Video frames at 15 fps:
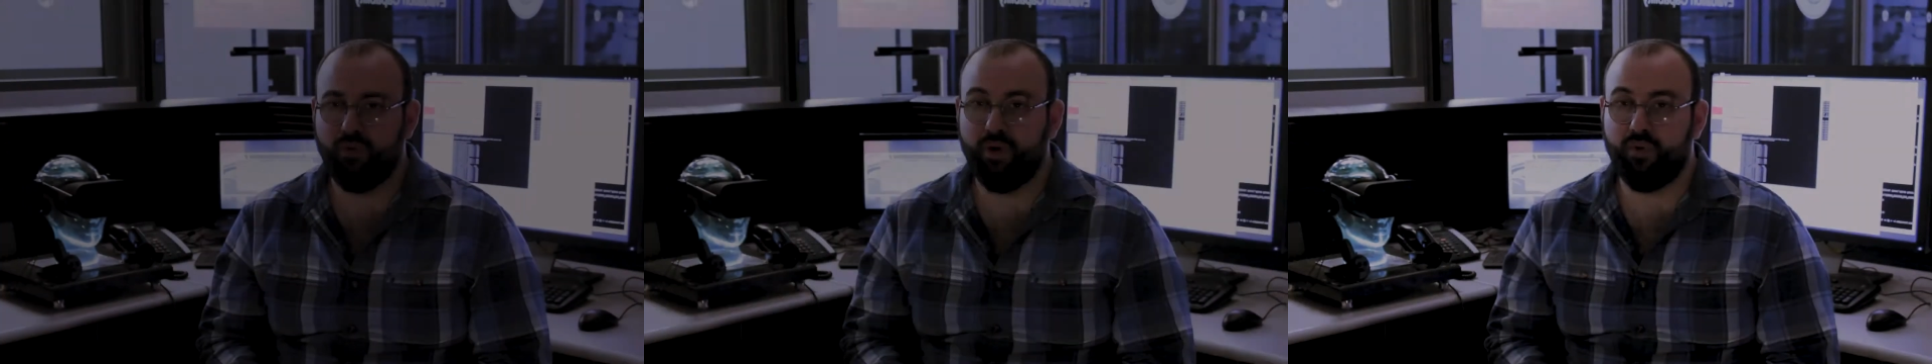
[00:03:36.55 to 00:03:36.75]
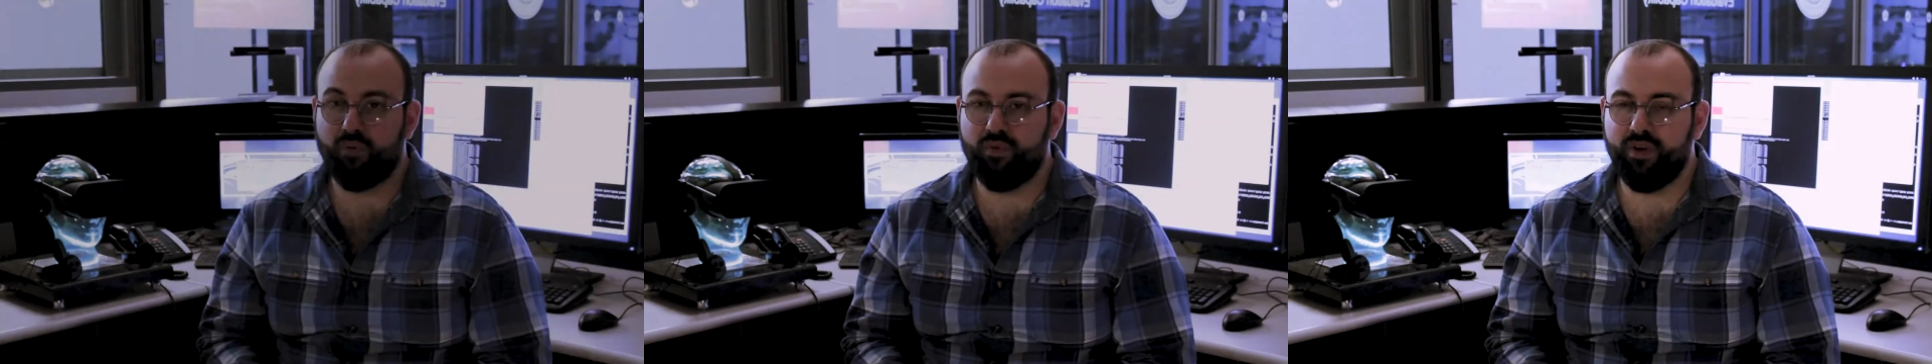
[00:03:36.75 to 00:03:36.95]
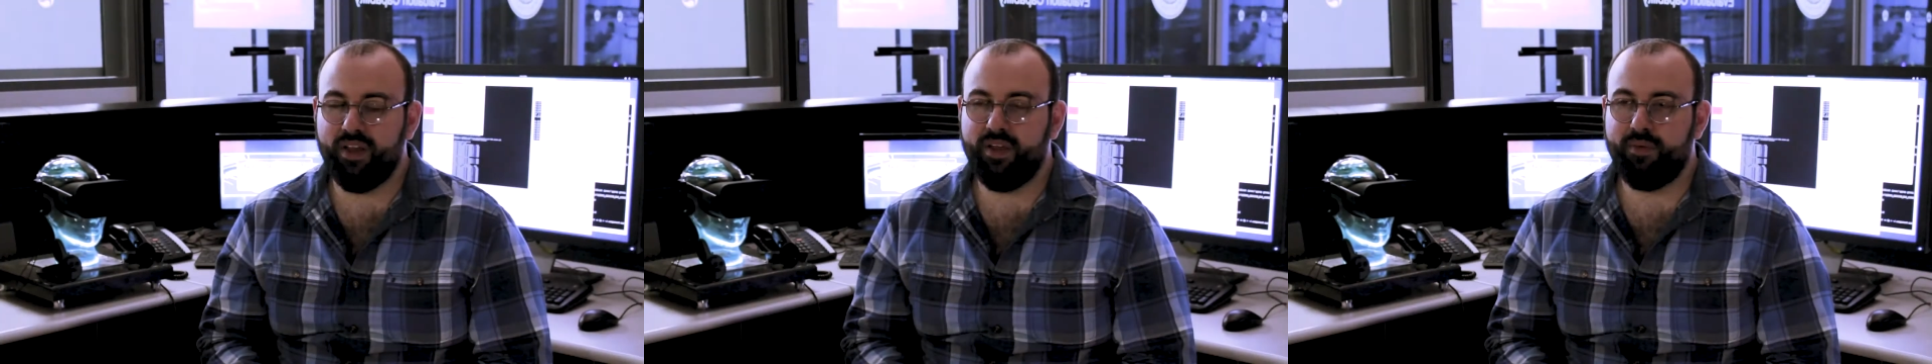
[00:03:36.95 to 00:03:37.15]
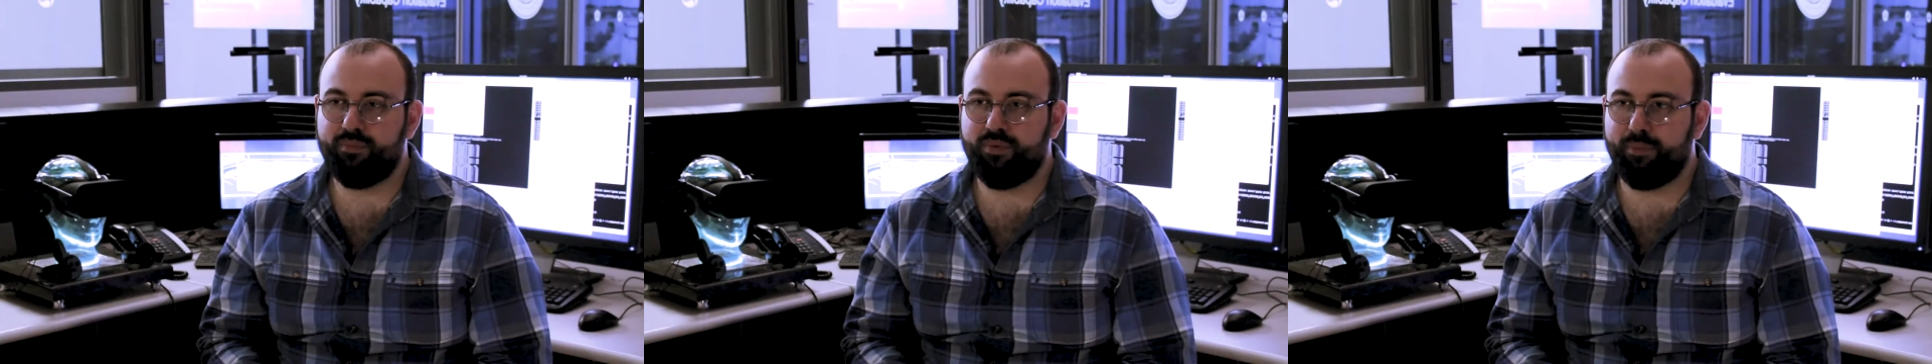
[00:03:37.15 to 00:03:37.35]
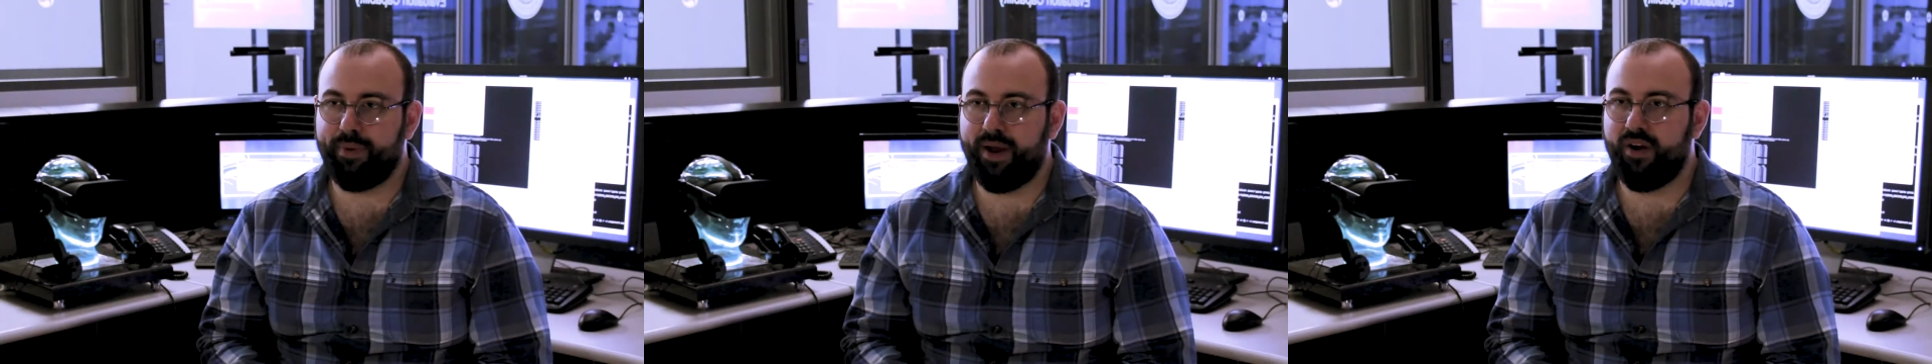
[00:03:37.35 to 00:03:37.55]
We're really
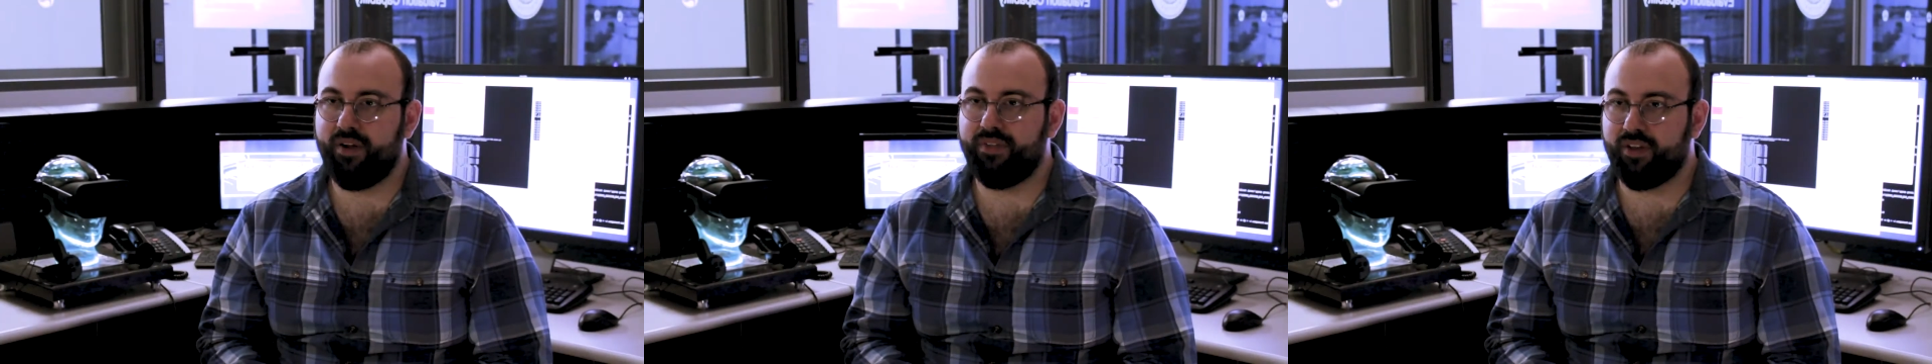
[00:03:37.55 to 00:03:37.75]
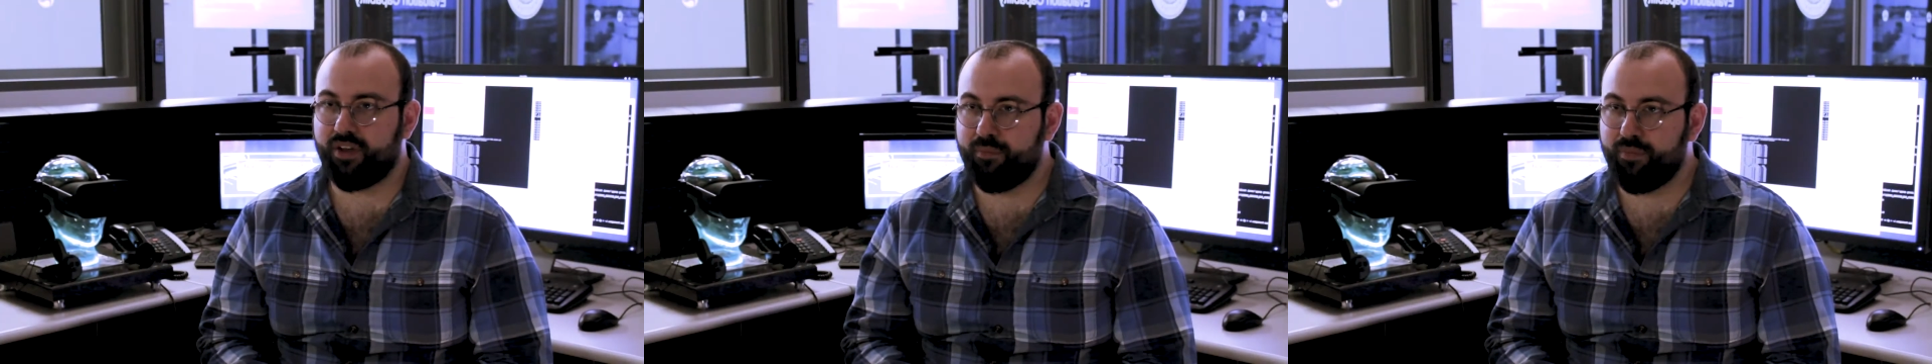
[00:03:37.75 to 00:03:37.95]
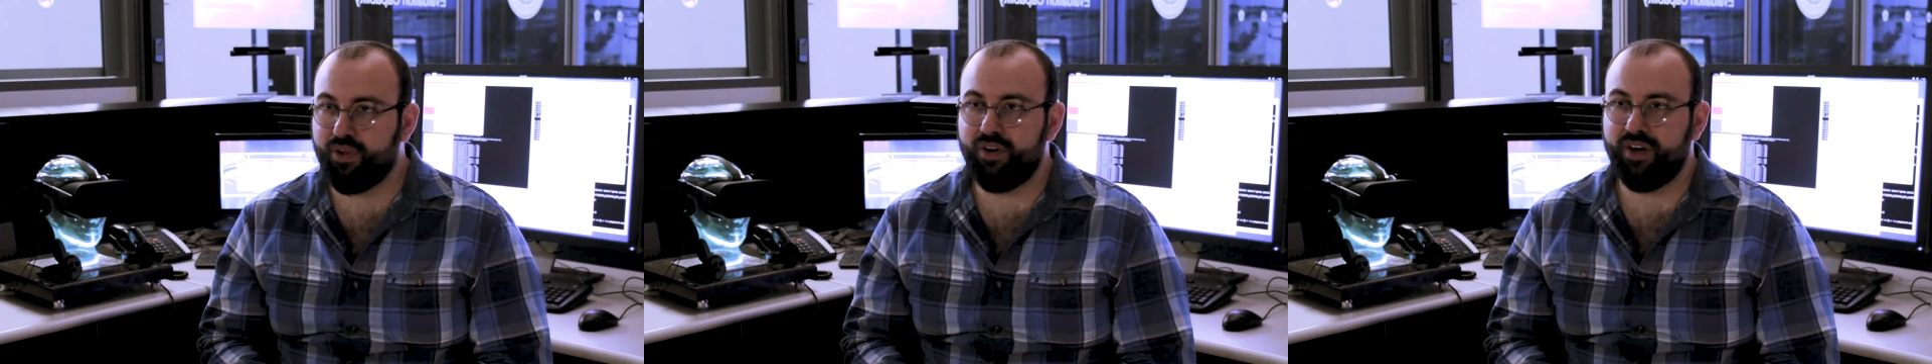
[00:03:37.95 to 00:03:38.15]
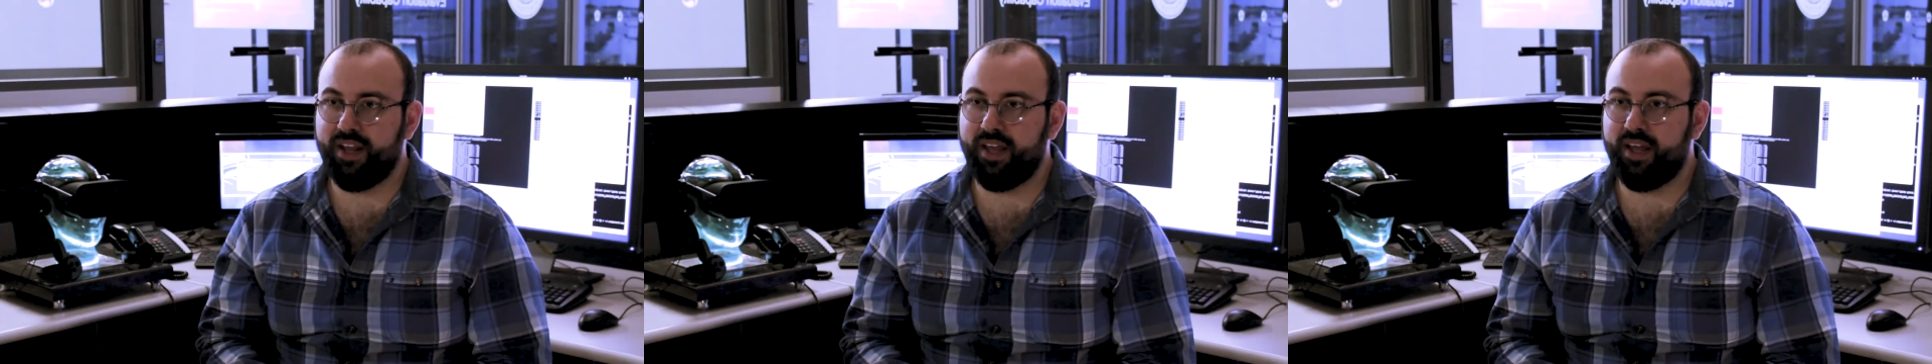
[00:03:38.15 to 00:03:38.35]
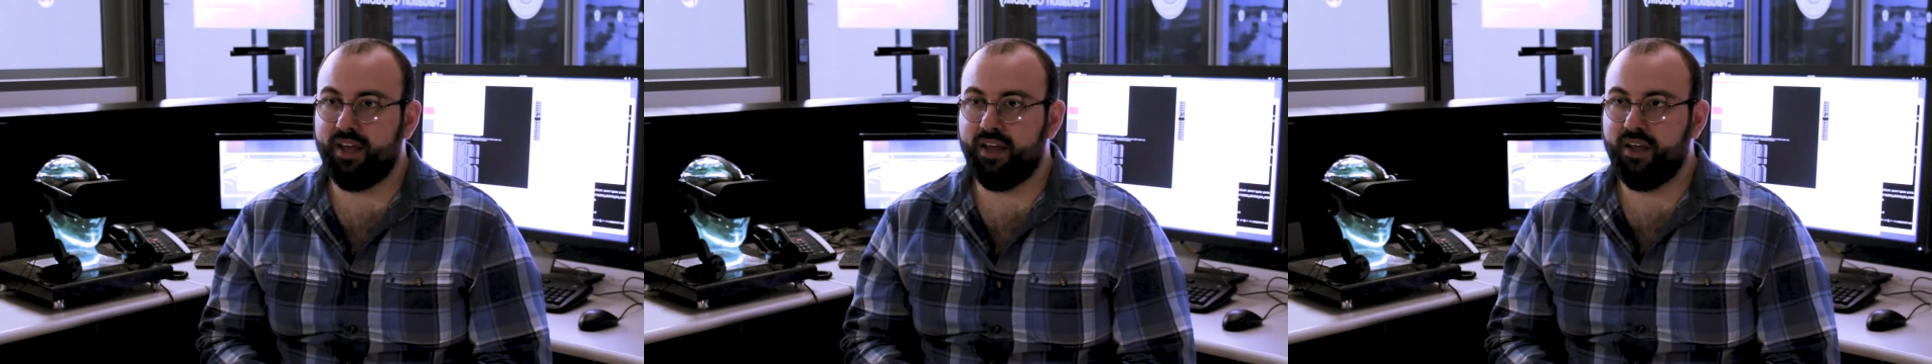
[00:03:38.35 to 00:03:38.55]
preparing the
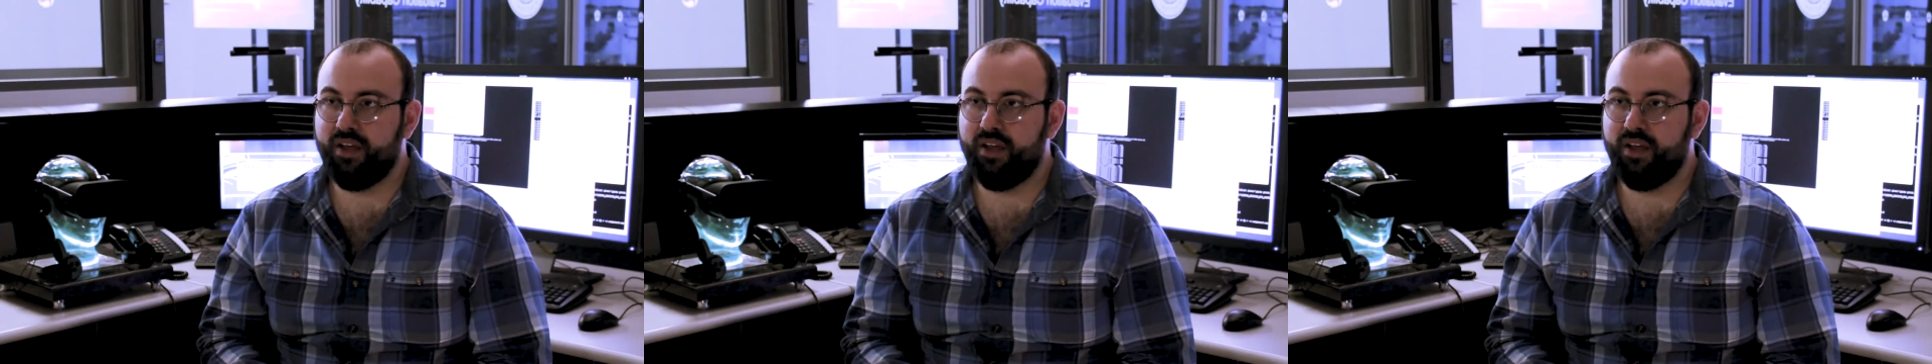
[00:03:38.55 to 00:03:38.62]
community